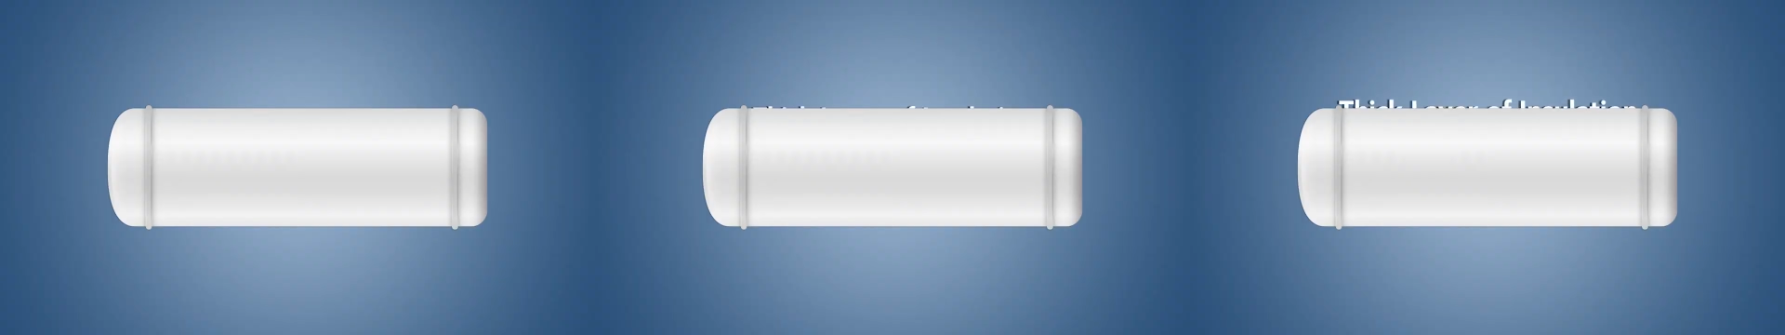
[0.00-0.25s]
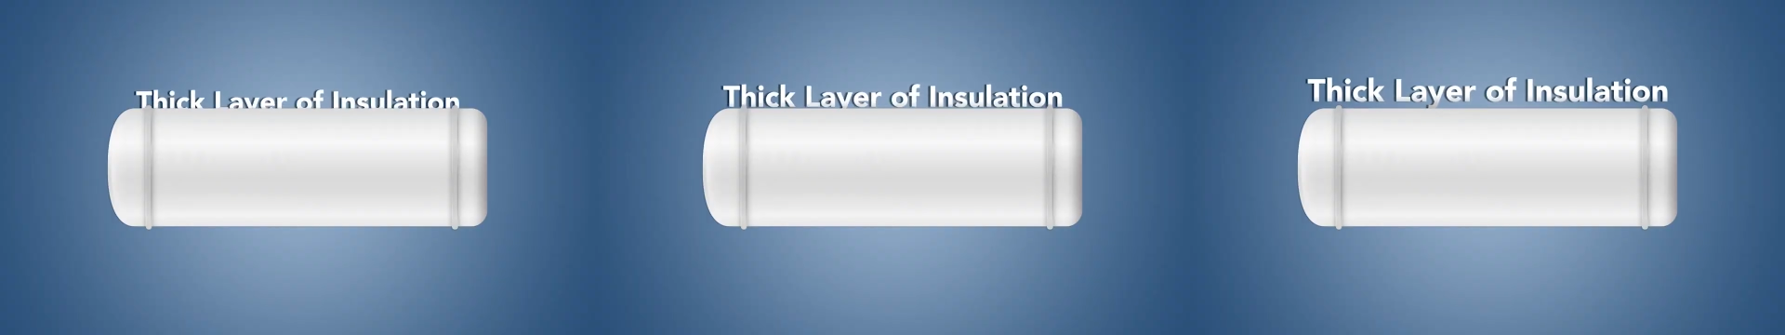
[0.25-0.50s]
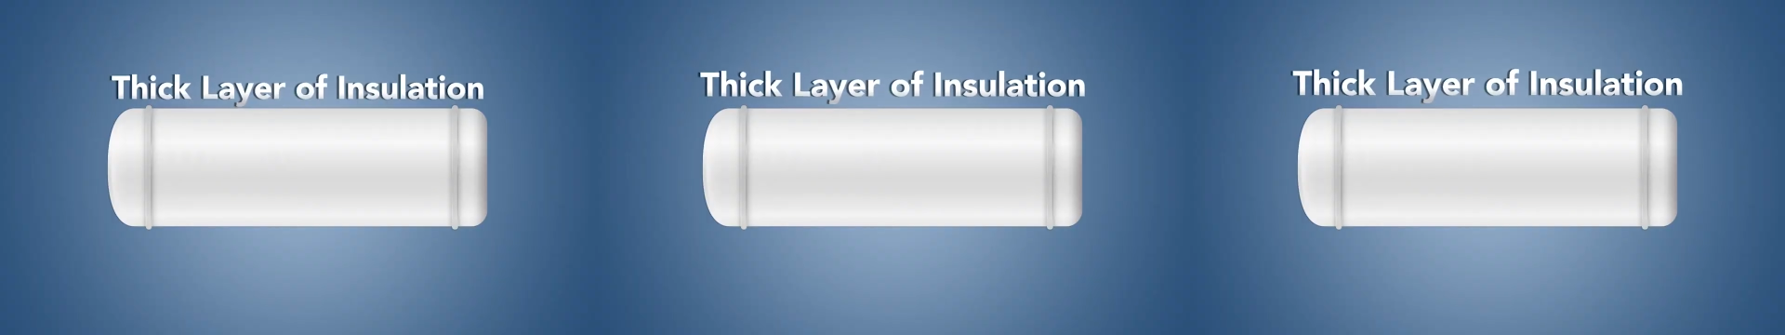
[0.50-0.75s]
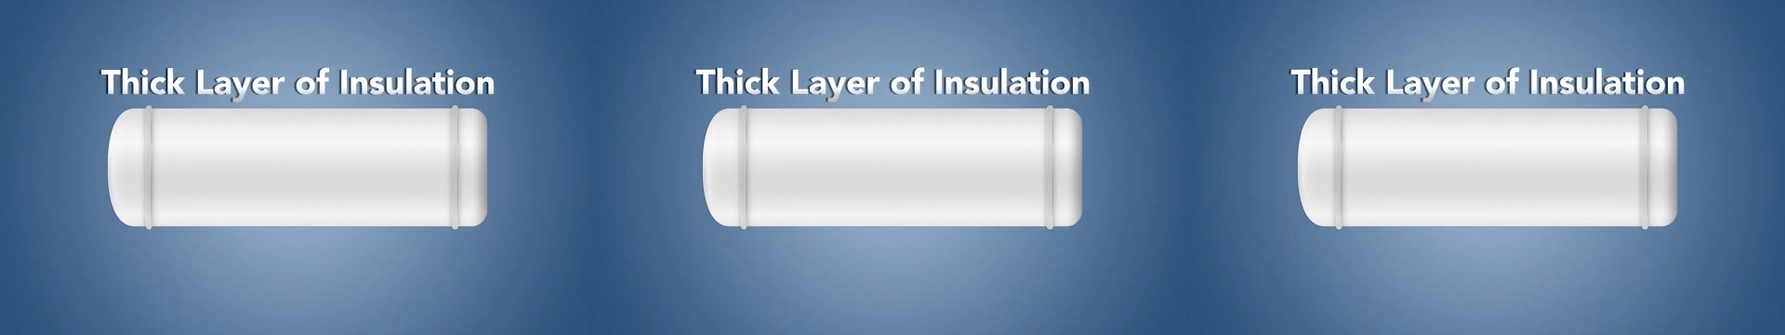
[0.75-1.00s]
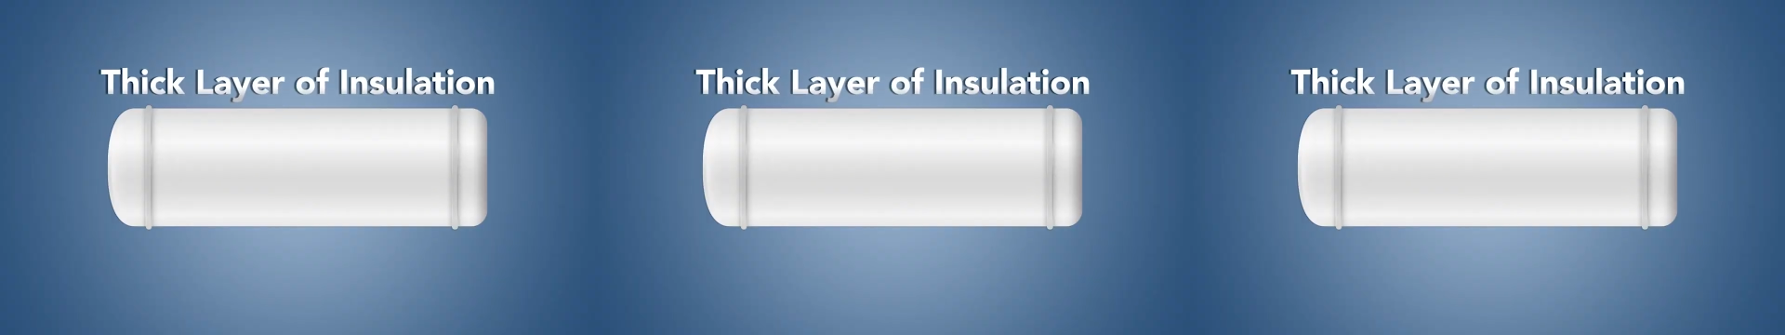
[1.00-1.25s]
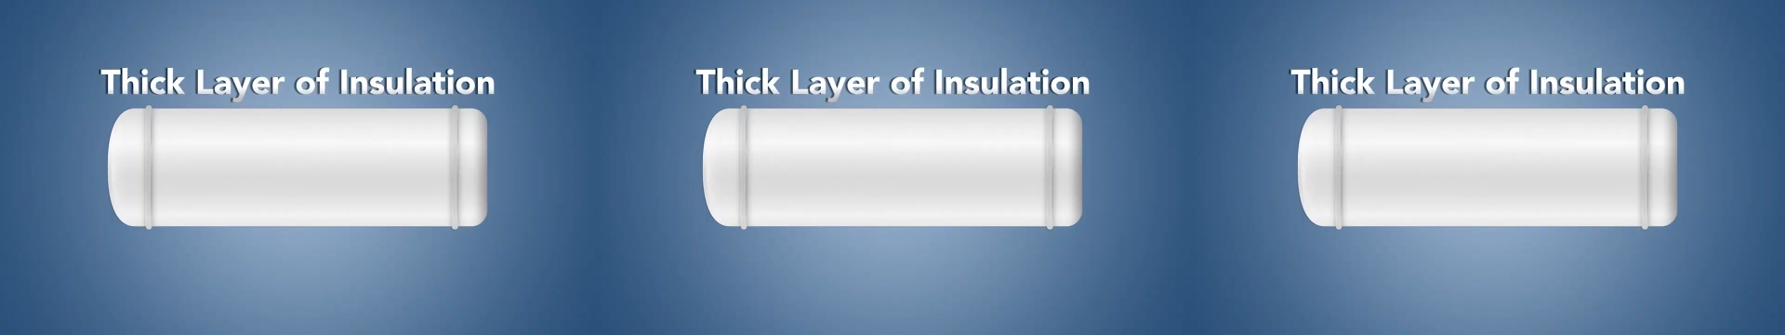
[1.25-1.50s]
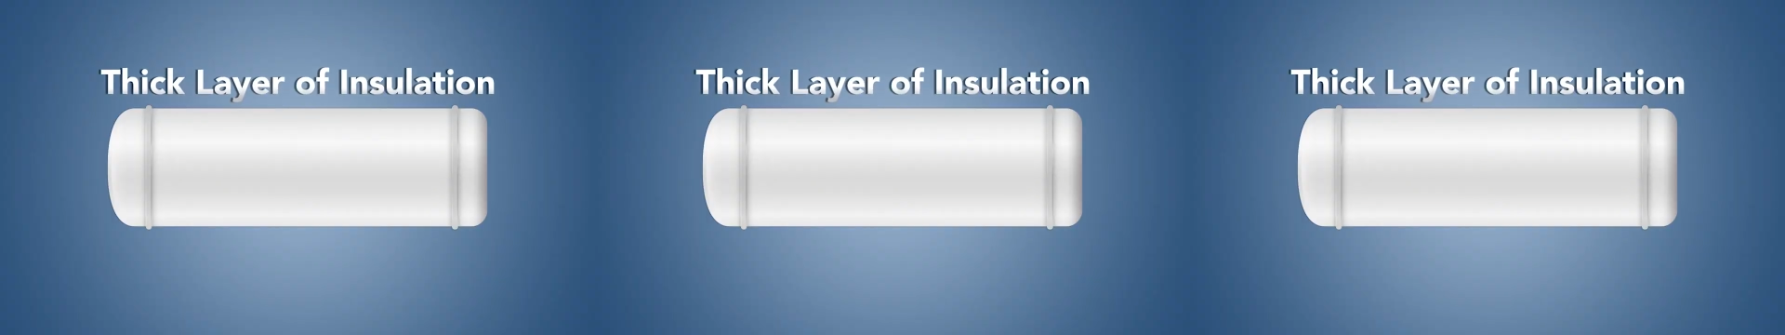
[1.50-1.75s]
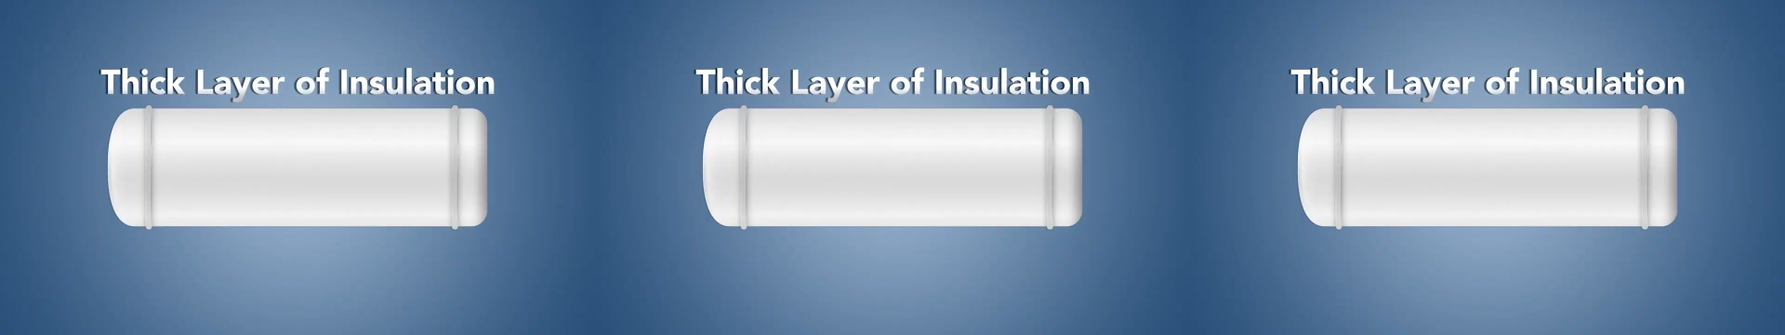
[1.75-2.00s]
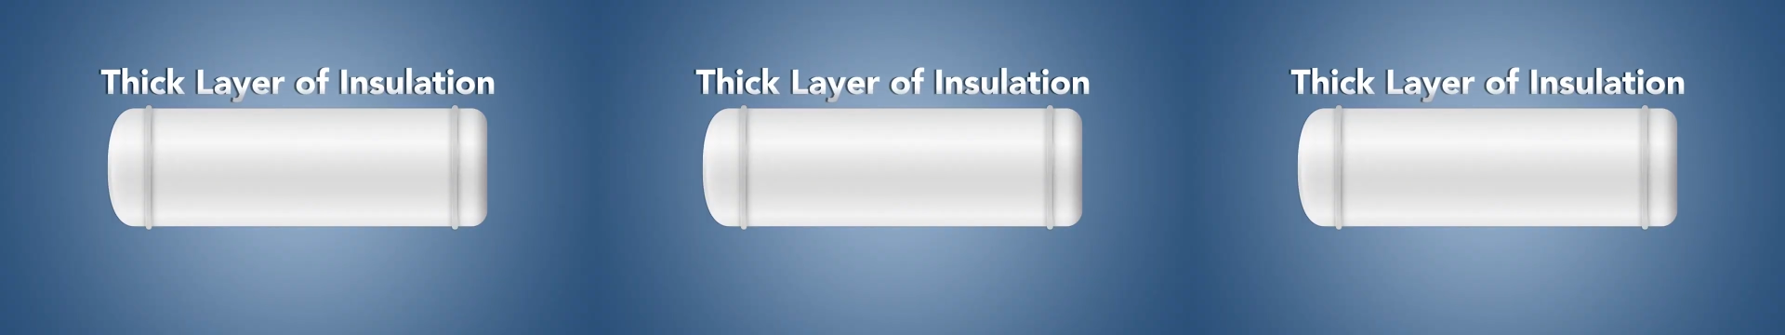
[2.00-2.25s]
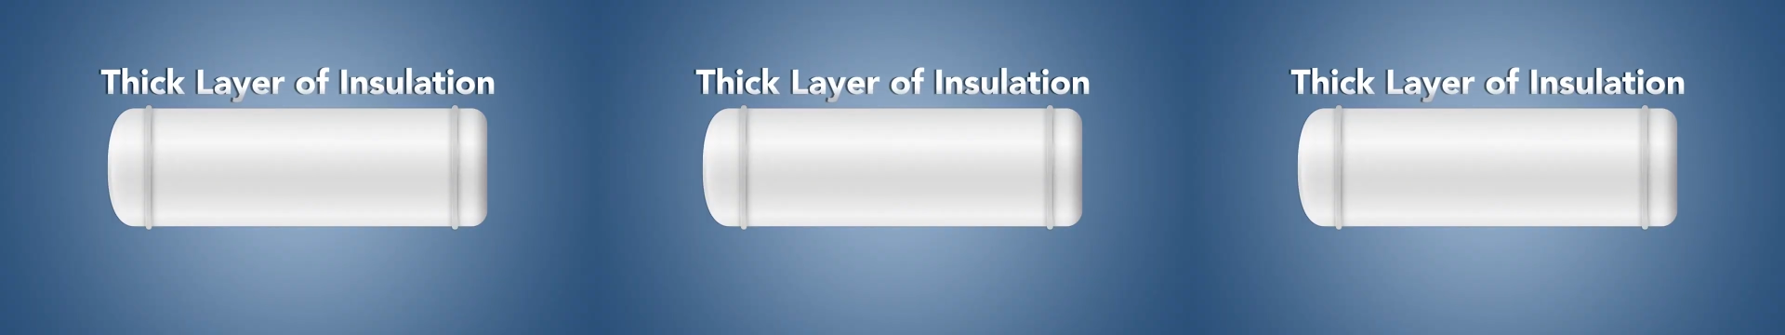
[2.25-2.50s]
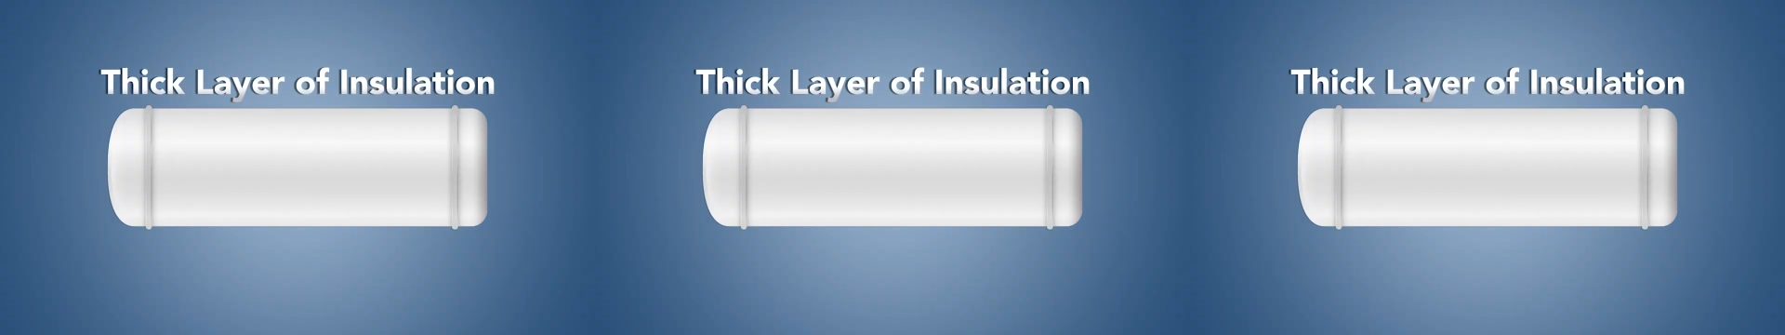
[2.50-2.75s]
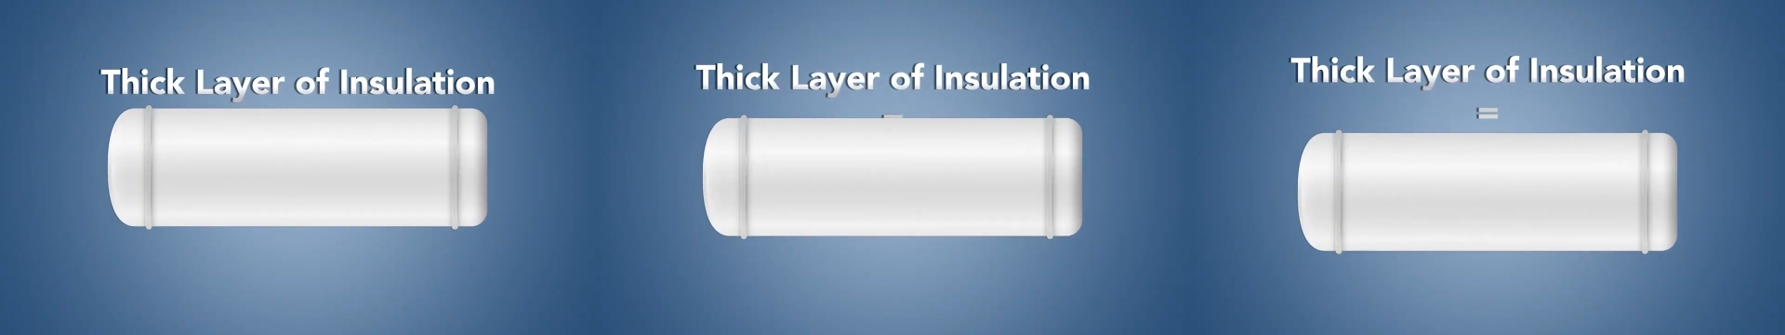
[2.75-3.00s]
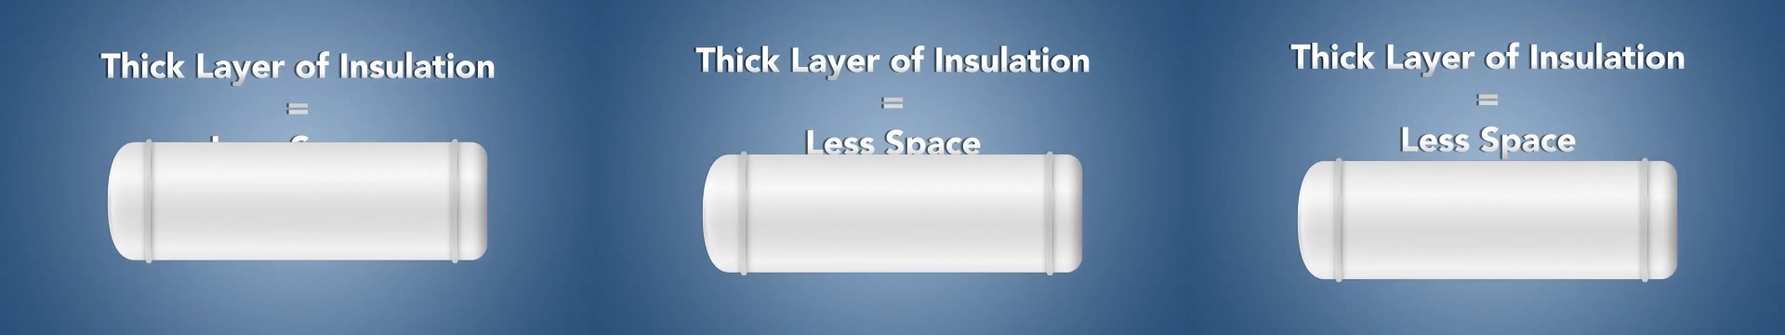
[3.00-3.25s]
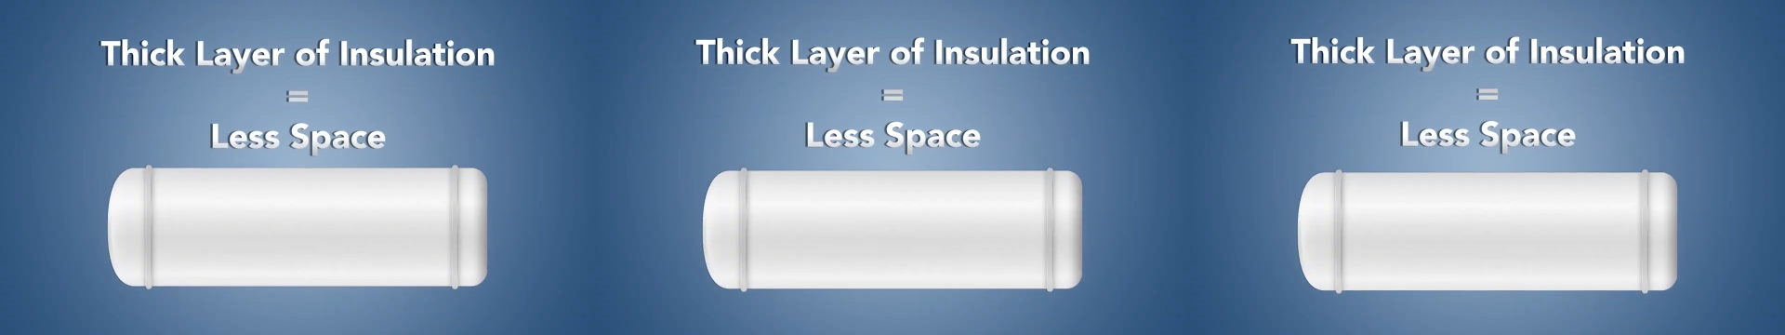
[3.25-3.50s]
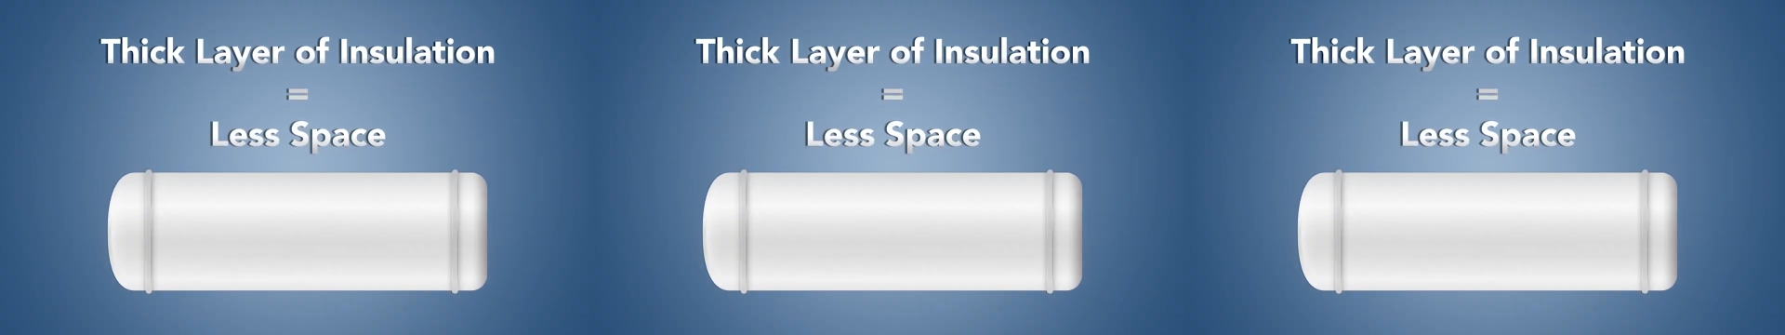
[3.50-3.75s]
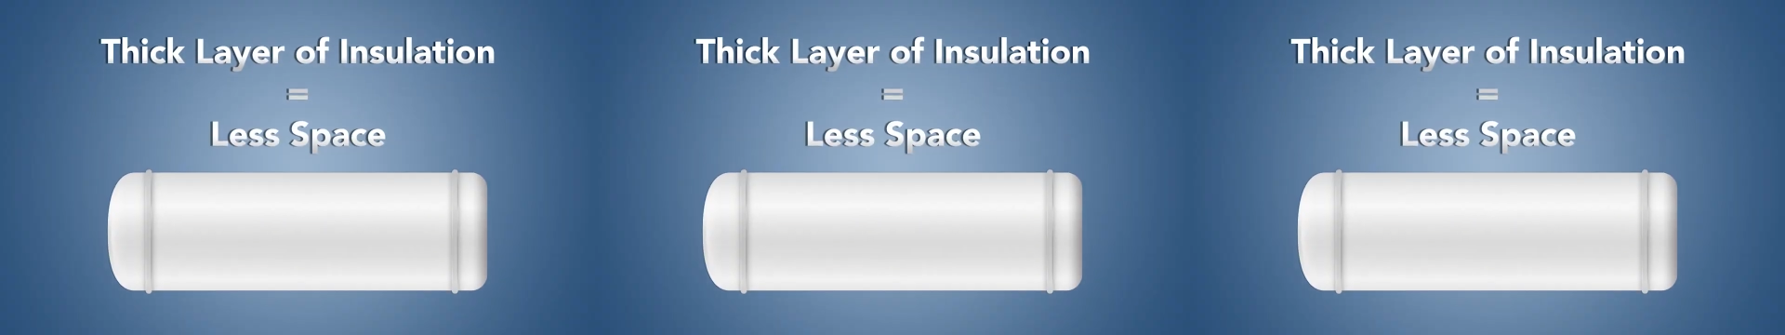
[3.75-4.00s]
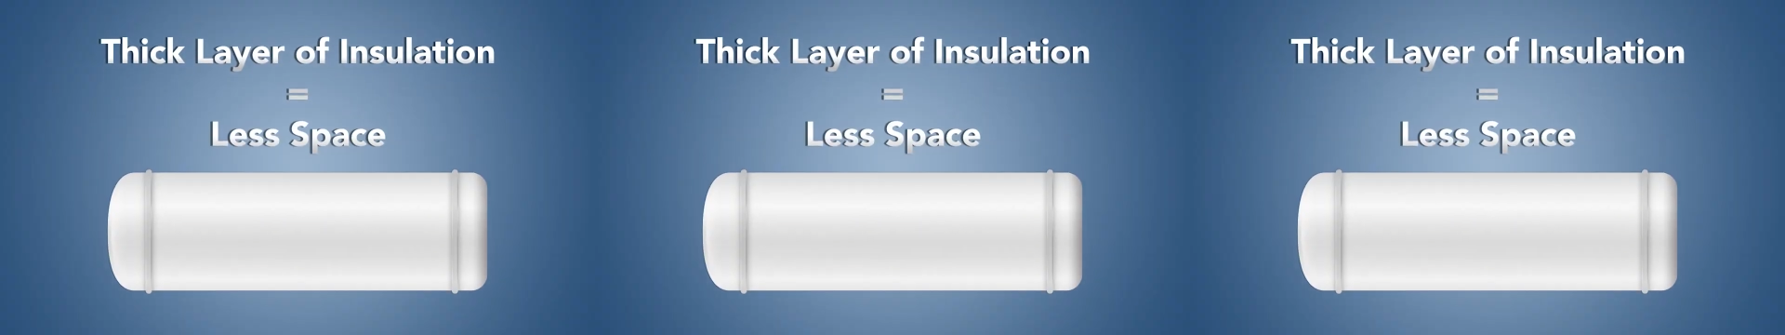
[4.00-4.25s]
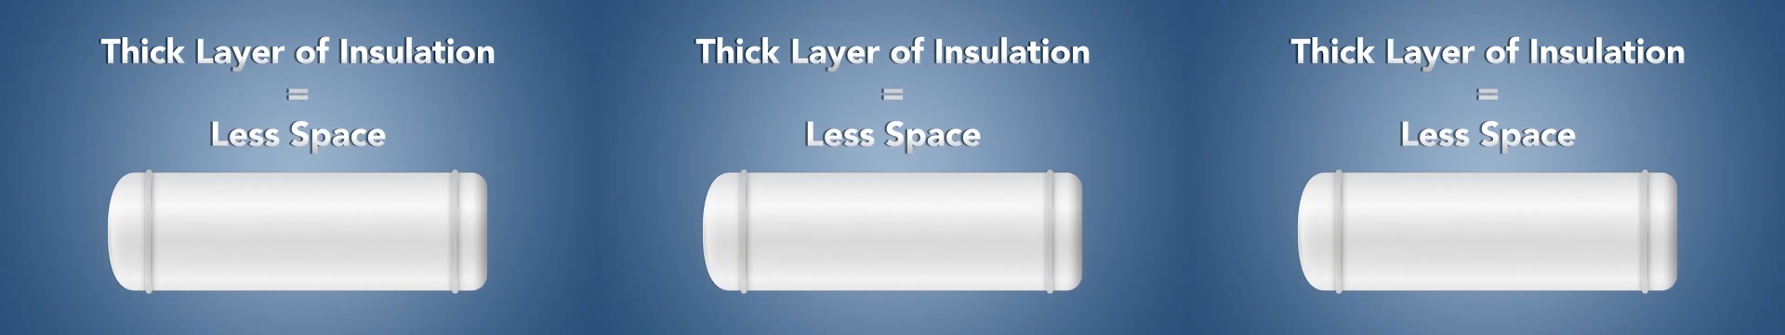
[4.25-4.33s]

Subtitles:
No face is visible, so there are no lips to read.